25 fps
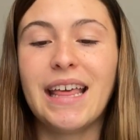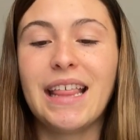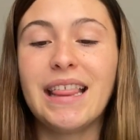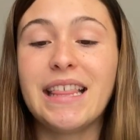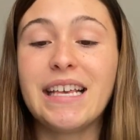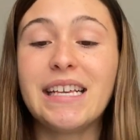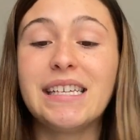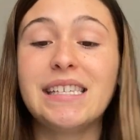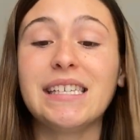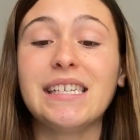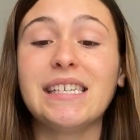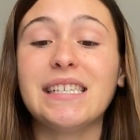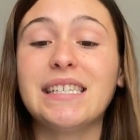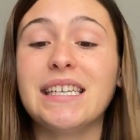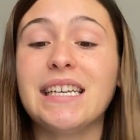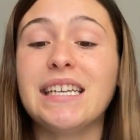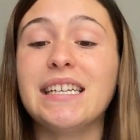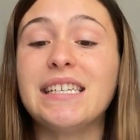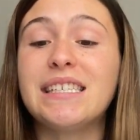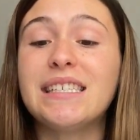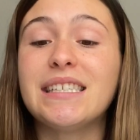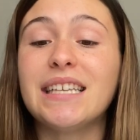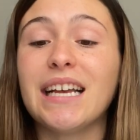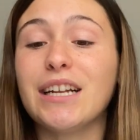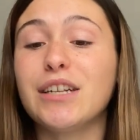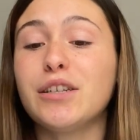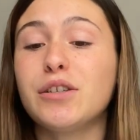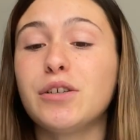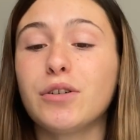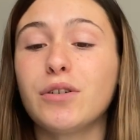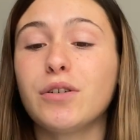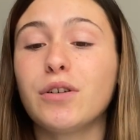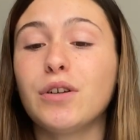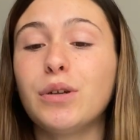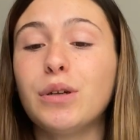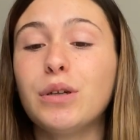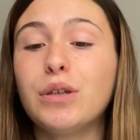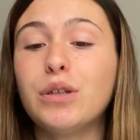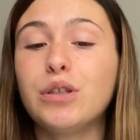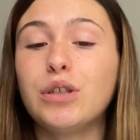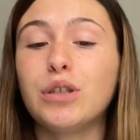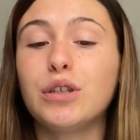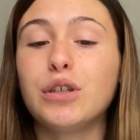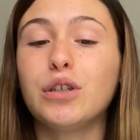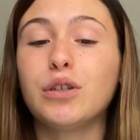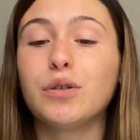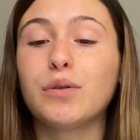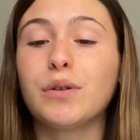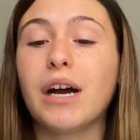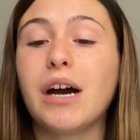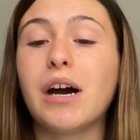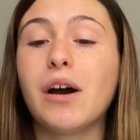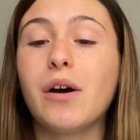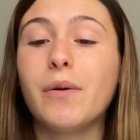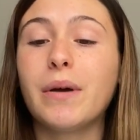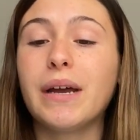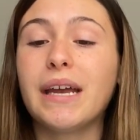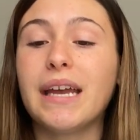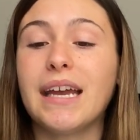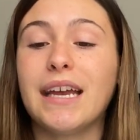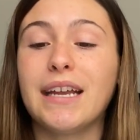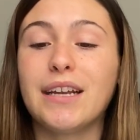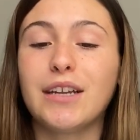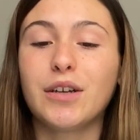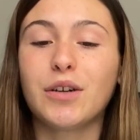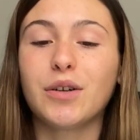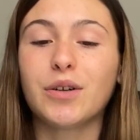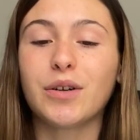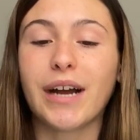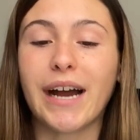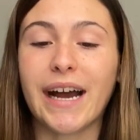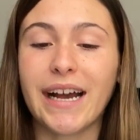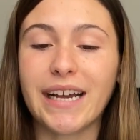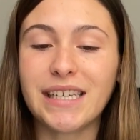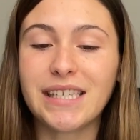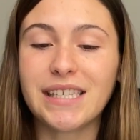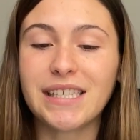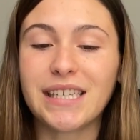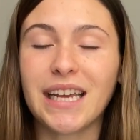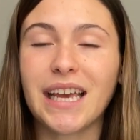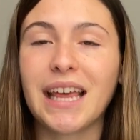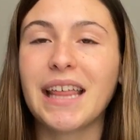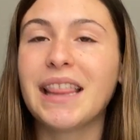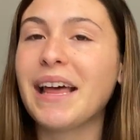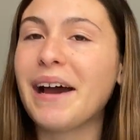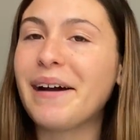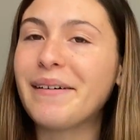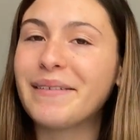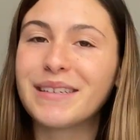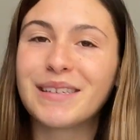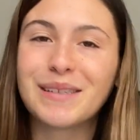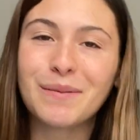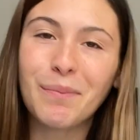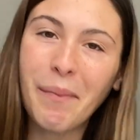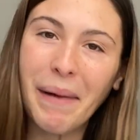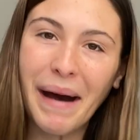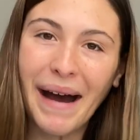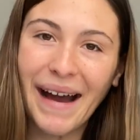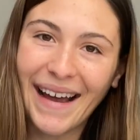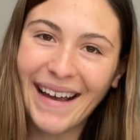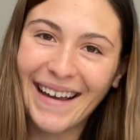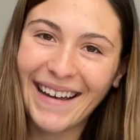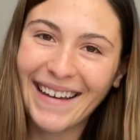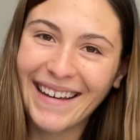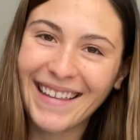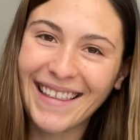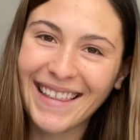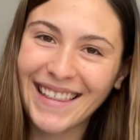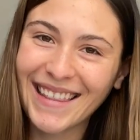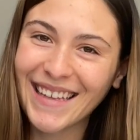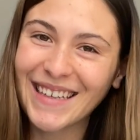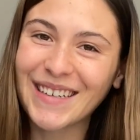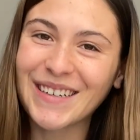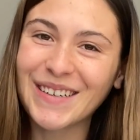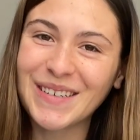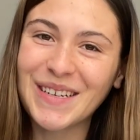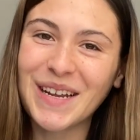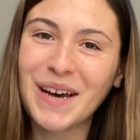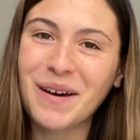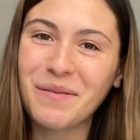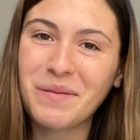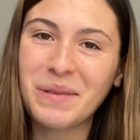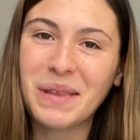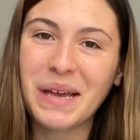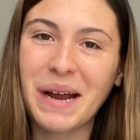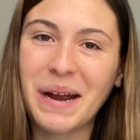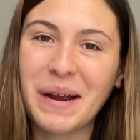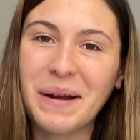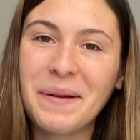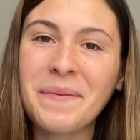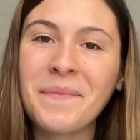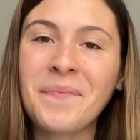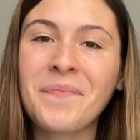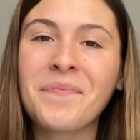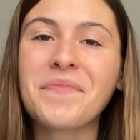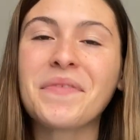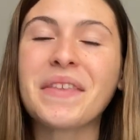This is essential to grow in Christ. That was my little note there.